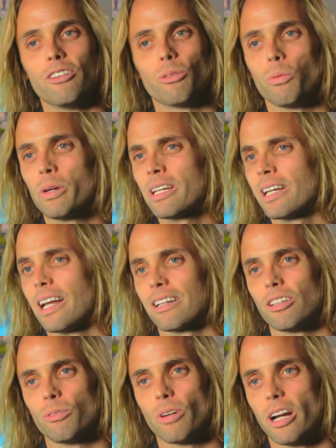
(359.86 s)
we
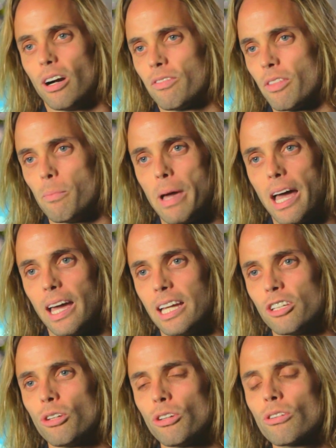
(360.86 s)
connected right off the bat,
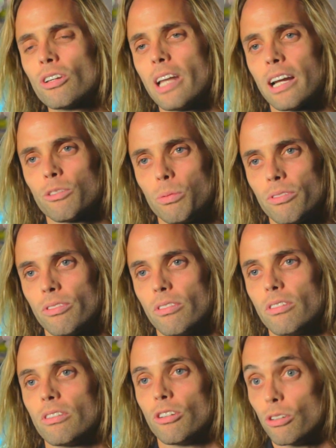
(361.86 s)
and you connect with
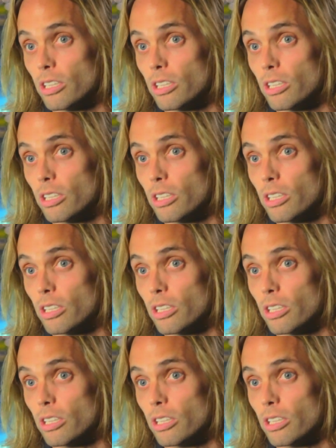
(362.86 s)
your